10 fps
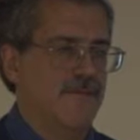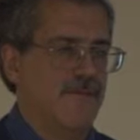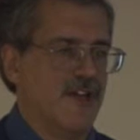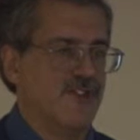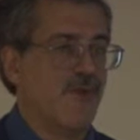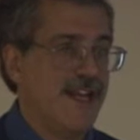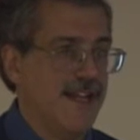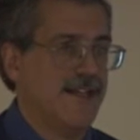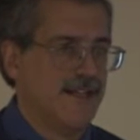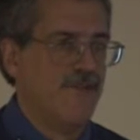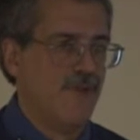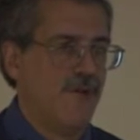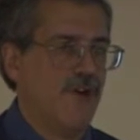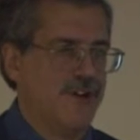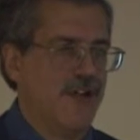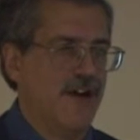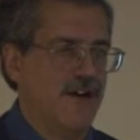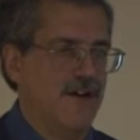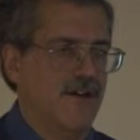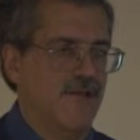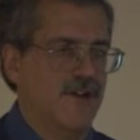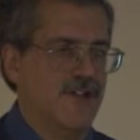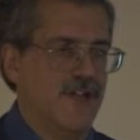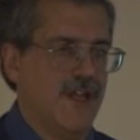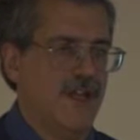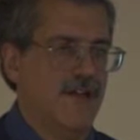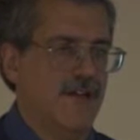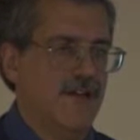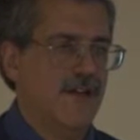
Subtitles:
Because we weren't there originally either.